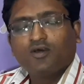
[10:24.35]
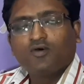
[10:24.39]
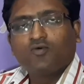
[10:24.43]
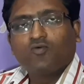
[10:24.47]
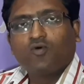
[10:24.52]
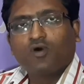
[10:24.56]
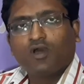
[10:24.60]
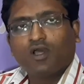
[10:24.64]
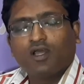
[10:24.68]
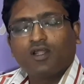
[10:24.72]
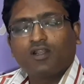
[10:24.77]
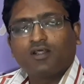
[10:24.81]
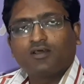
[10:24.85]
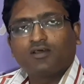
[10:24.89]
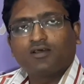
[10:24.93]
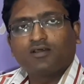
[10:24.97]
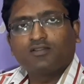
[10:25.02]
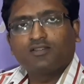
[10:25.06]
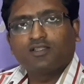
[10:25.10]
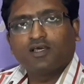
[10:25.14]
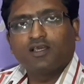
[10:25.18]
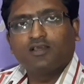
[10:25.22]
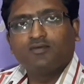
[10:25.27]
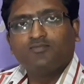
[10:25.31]
where
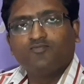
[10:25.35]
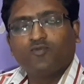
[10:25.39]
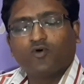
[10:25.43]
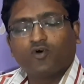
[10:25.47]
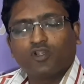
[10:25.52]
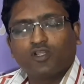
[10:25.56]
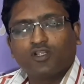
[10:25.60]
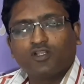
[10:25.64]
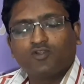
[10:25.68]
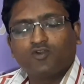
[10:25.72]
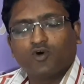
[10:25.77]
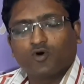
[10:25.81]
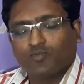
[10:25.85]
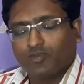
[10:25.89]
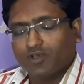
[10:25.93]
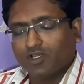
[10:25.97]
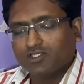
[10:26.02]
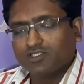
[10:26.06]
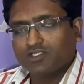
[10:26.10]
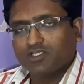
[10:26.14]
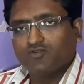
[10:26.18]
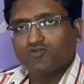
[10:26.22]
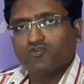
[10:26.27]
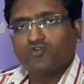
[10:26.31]
the important
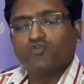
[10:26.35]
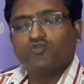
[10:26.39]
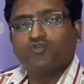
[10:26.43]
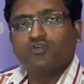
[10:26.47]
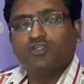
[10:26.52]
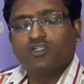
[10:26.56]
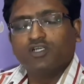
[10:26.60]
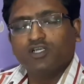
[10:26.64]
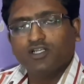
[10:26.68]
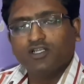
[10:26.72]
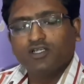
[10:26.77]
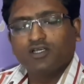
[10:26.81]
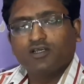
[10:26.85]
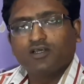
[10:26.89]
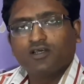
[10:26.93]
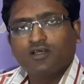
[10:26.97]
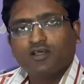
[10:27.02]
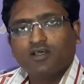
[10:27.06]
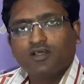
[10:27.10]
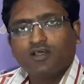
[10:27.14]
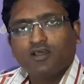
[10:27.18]
topics you should read